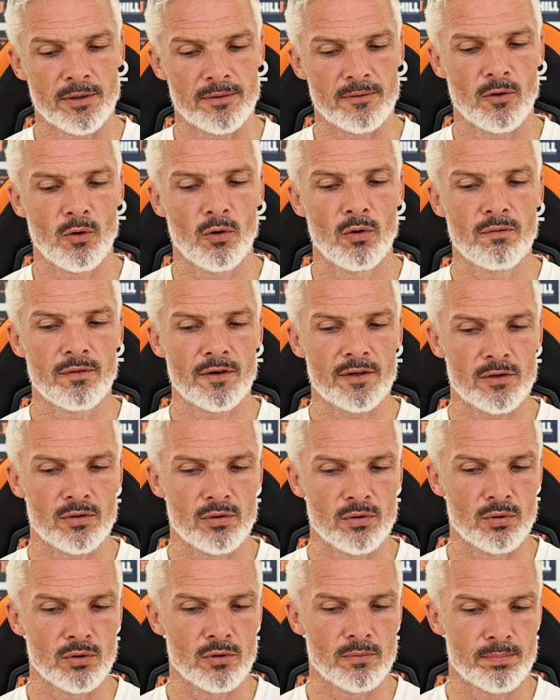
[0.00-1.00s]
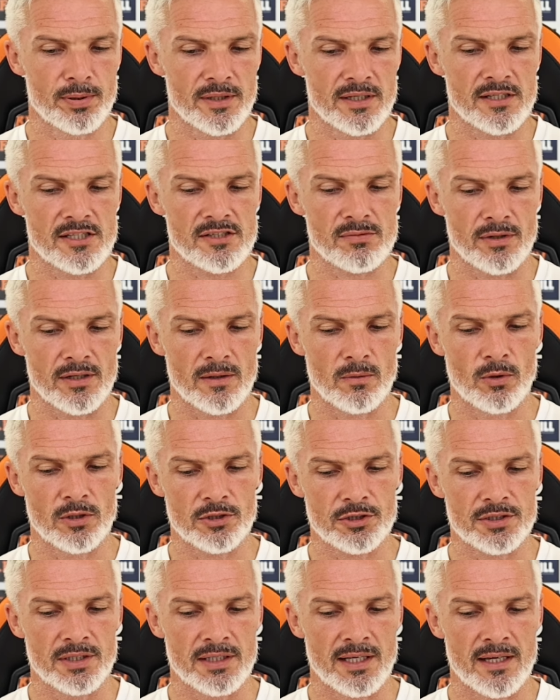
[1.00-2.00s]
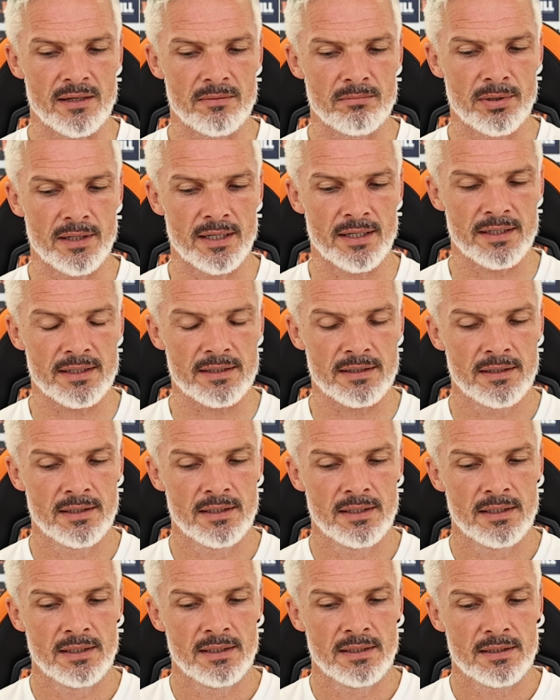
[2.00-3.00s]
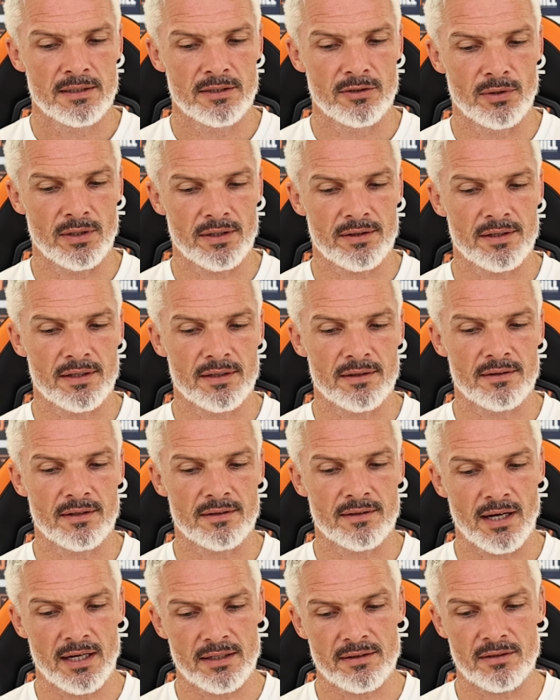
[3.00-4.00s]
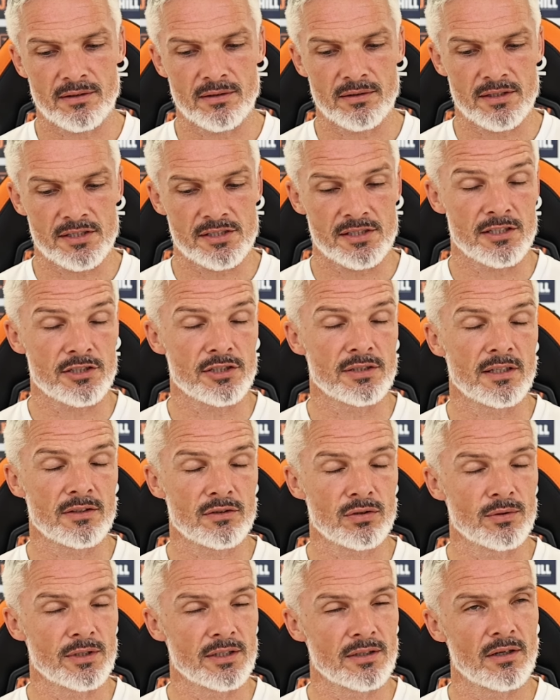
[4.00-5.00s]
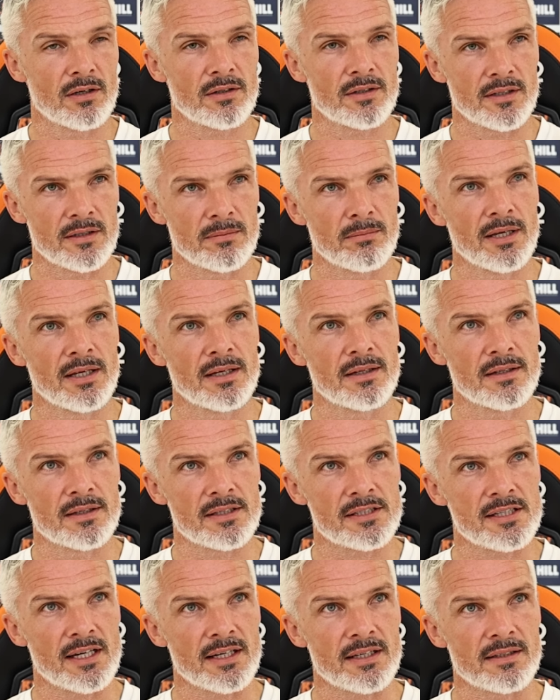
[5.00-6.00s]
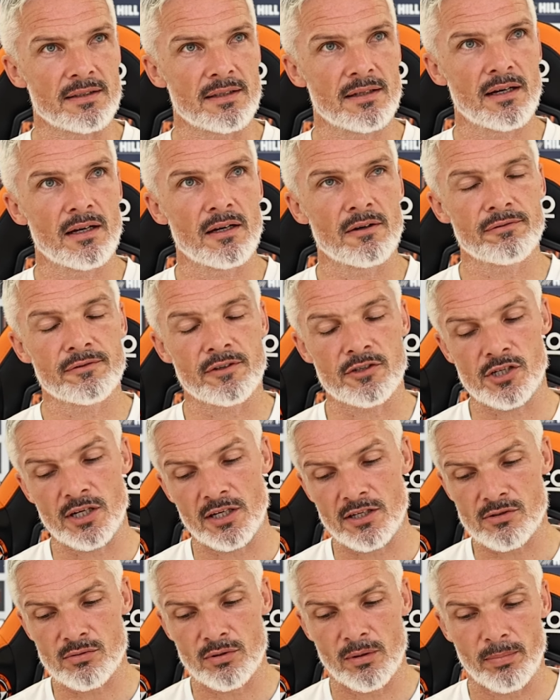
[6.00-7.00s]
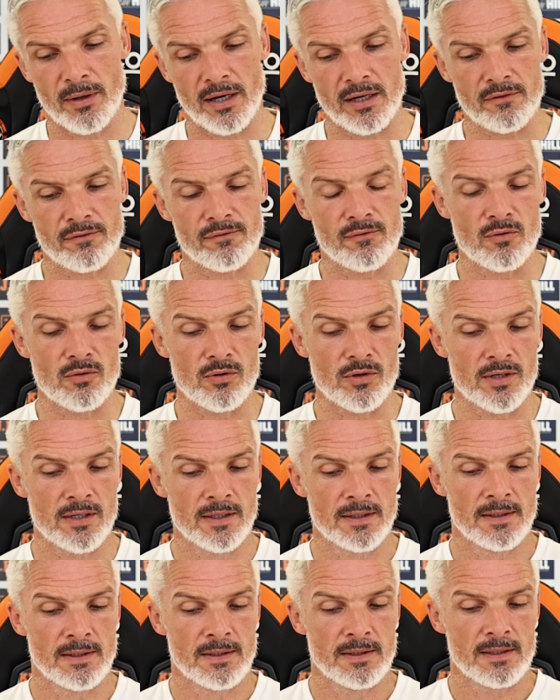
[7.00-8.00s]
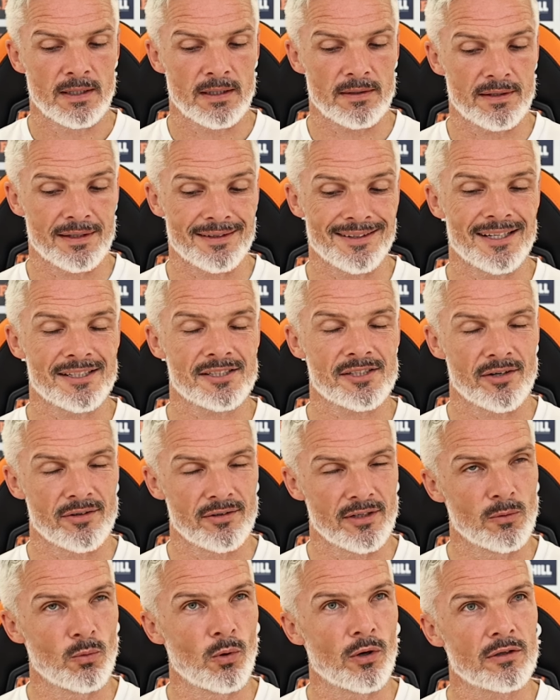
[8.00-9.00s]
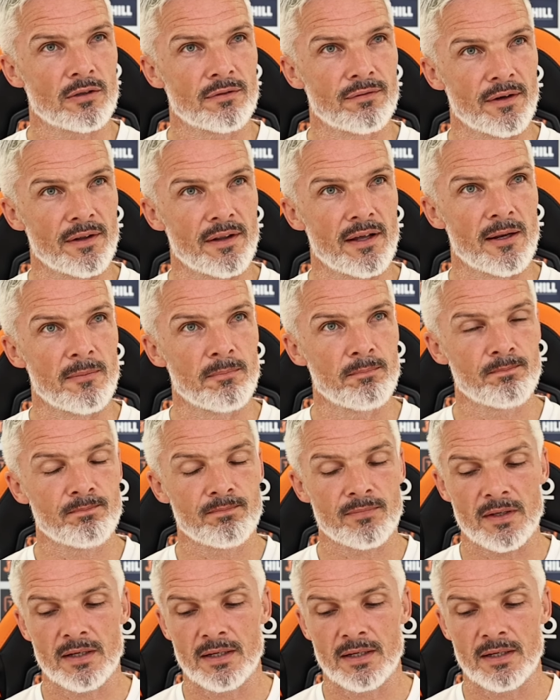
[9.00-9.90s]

But over the whole piece, when I watched the game back, you know, I think the tactical decision that Tony Docherty made in the second half to change to a back four, I think that certainly worked for them.